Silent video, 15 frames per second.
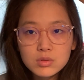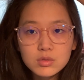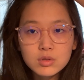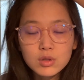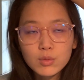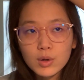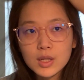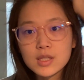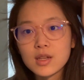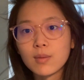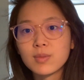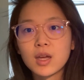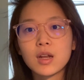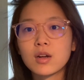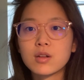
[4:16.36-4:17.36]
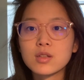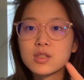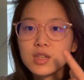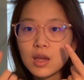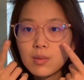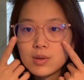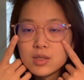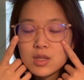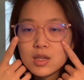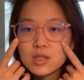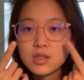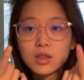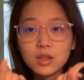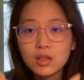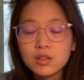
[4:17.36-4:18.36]
the ones I'm getting are the same as this,
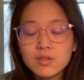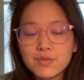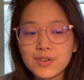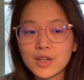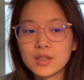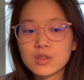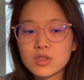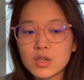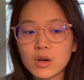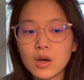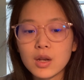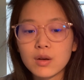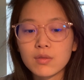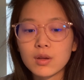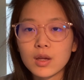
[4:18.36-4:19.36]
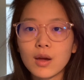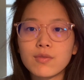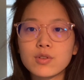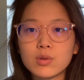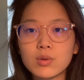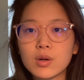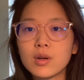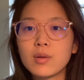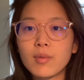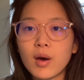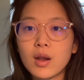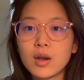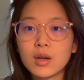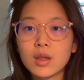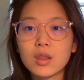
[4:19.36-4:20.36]
and these fit, so I didn't really have to worry about
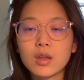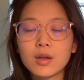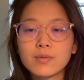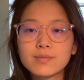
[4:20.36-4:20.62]
anything.